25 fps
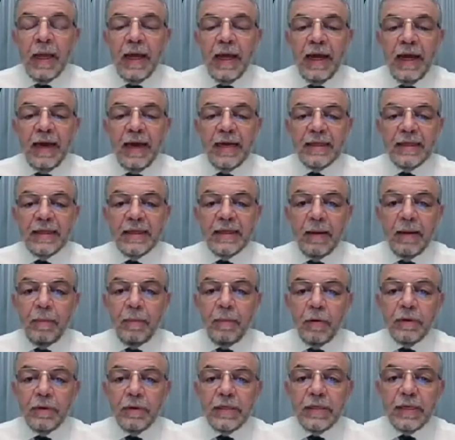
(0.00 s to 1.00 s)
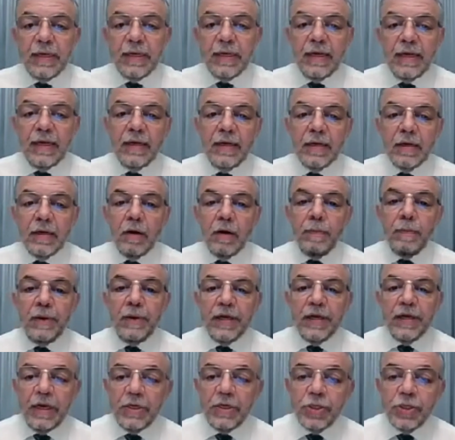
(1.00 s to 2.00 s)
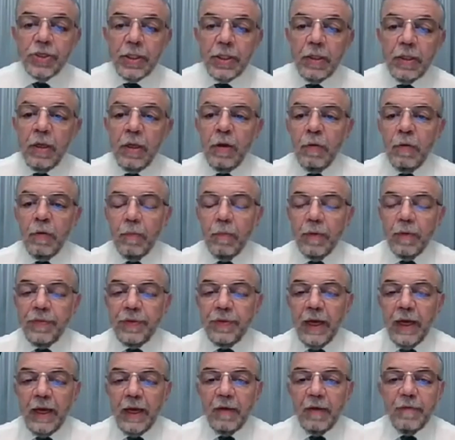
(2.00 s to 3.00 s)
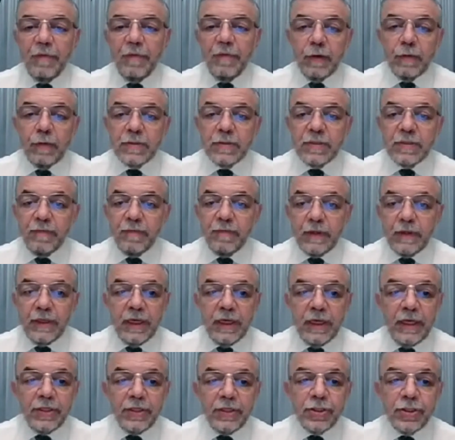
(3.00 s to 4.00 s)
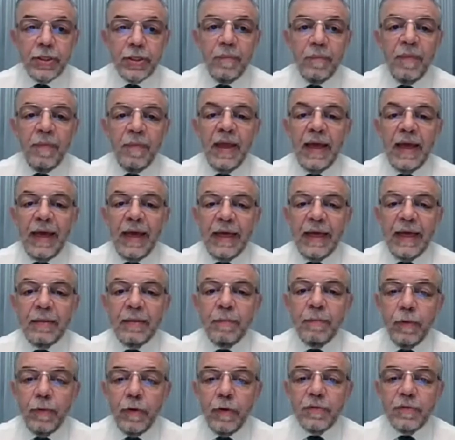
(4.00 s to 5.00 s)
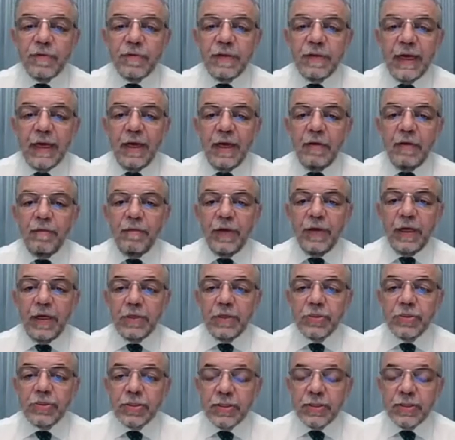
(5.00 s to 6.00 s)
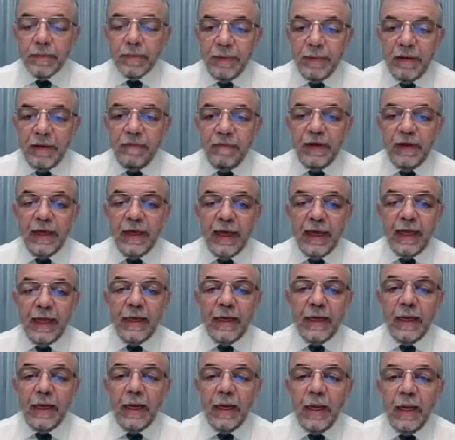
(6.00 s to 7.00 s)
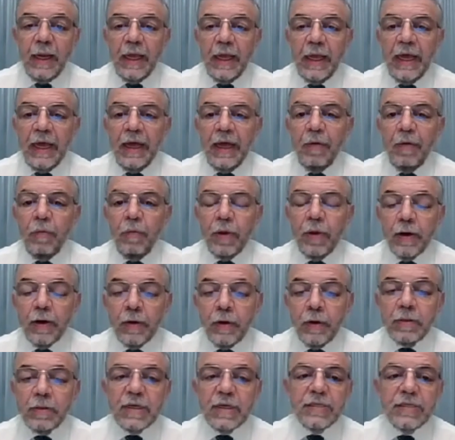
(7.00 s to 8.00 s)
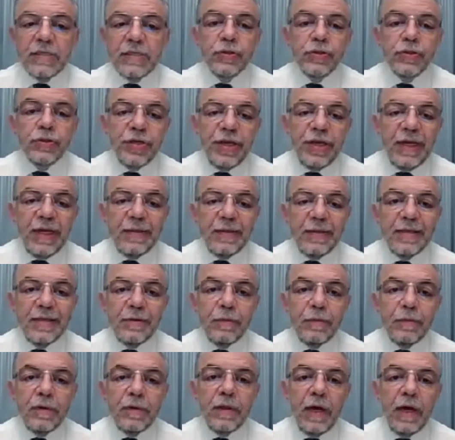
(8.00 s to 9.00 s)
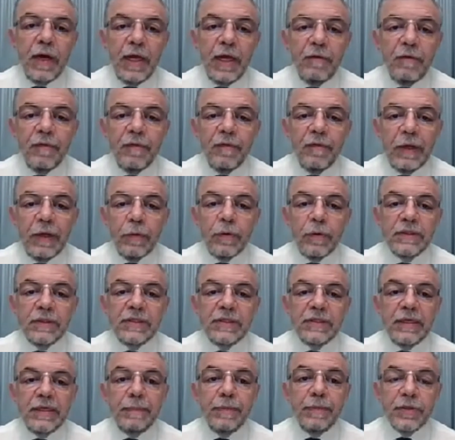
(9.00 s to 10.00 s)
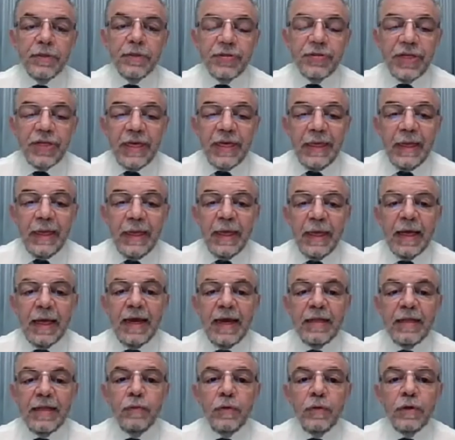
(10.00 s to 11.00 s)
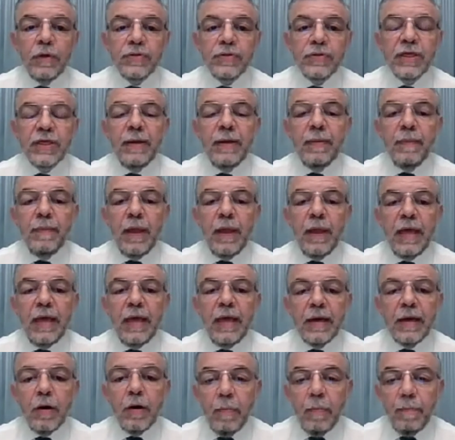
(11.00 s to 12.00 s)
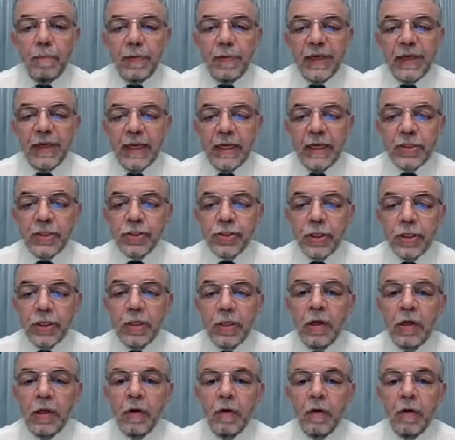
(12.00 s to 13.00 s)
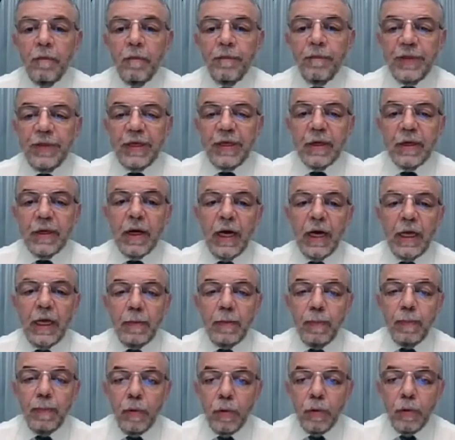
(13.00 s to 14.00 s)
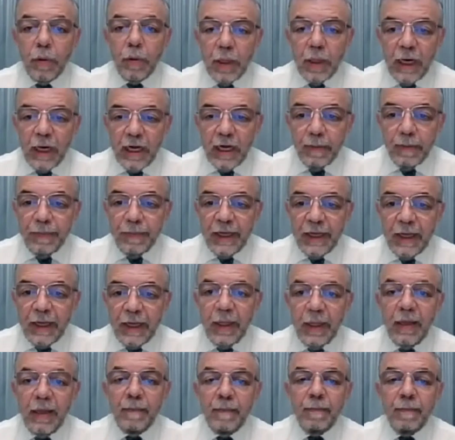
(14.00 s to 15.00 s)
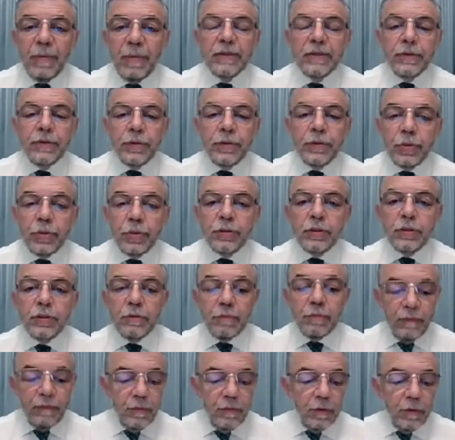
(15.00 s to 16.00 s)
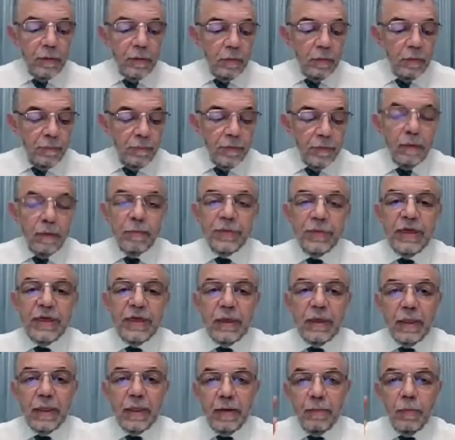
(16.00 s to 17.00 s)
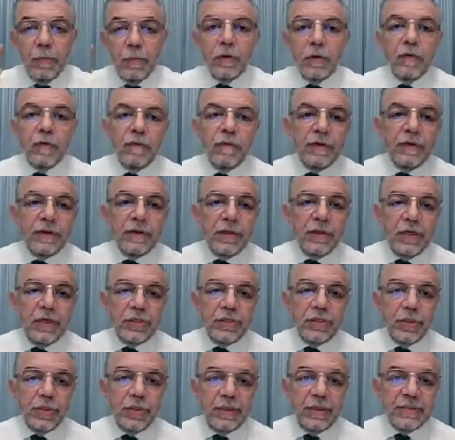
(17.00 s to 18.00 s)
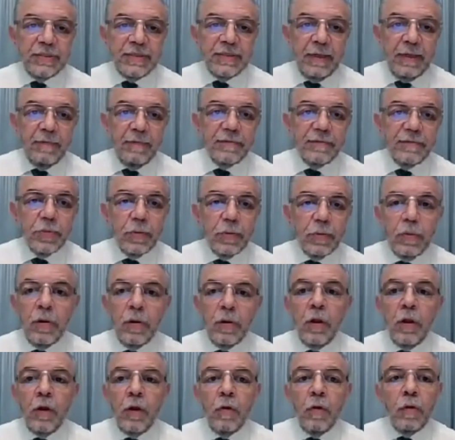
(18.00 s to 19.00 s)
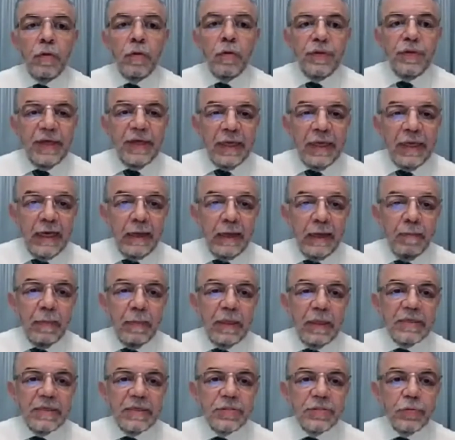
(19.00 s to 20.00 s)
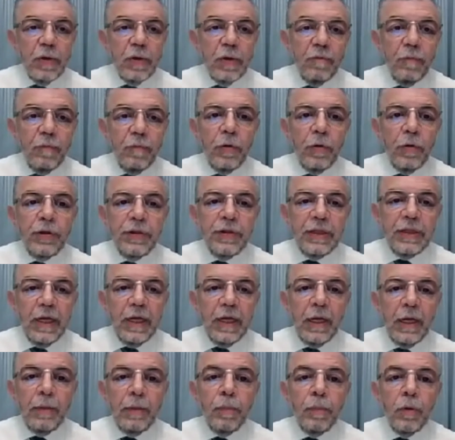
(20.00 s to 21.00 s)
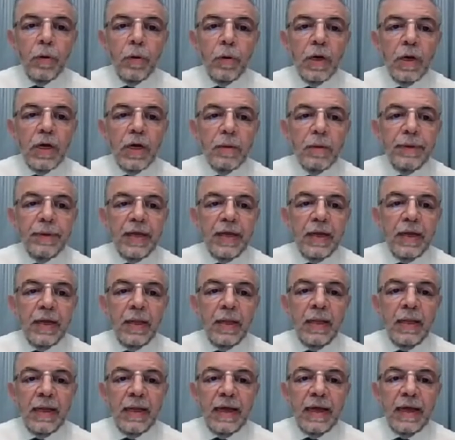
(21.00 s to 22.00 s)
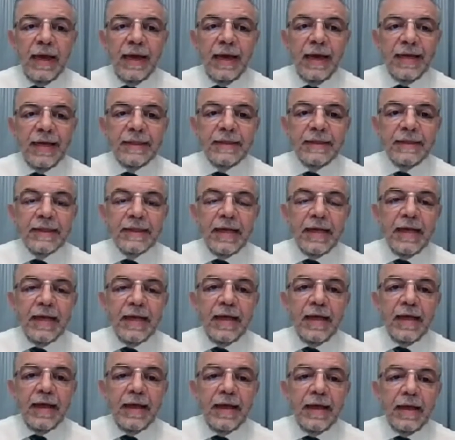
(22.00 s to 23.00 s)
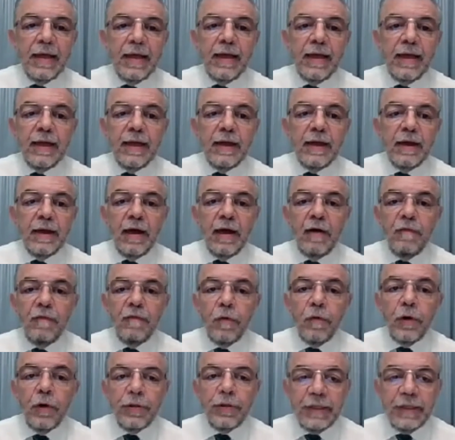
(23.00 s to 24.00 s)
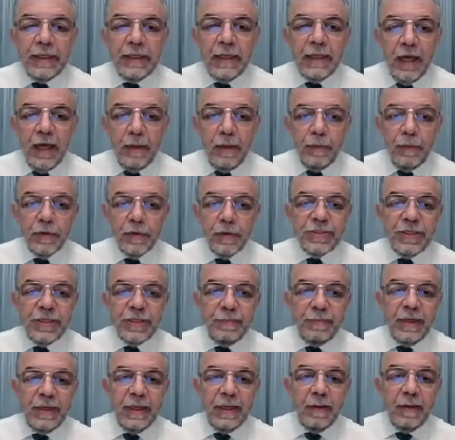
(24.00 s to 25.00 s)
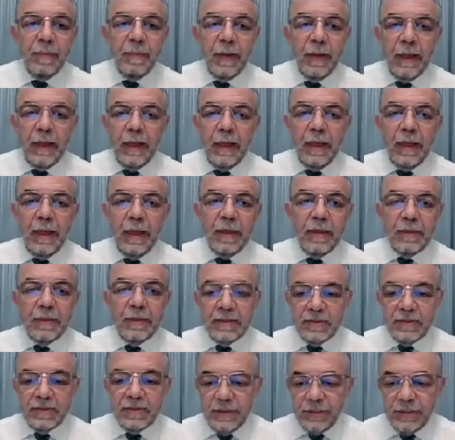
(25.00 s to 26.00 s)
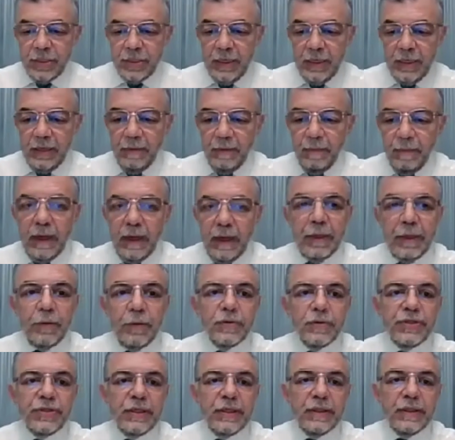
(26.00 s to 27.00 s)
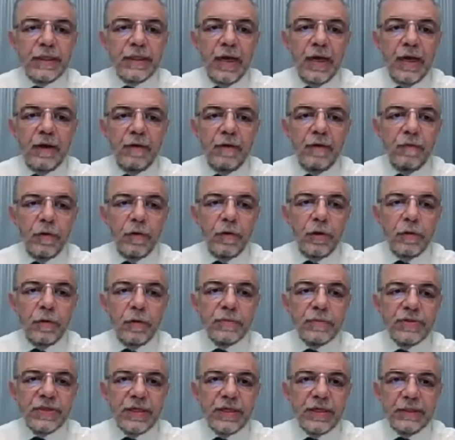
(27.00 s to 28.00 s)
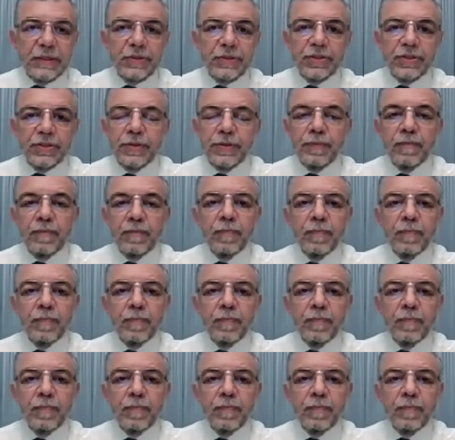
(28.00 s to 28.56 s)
and about the complication with the high frequency ventilation, and both the IVH, PVL were not associated with the high frequency per se. It was a complication of the hypocarbia, but not from the mode of ventilation itself. So the aim is to avoid the hypocarbia and avoid the hypoxemia, especially by using the high volume strategy.